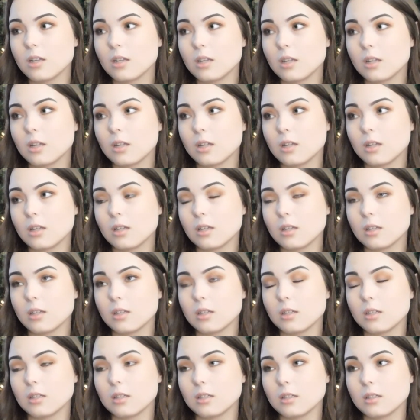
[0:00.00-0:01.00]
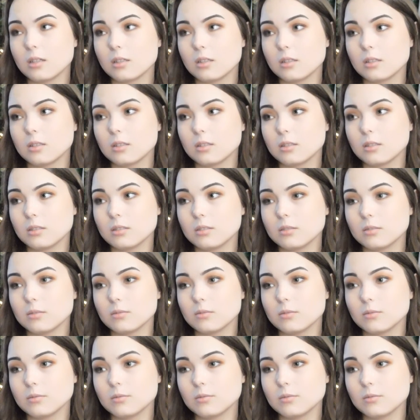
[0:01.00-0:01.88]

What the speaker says: [no speech]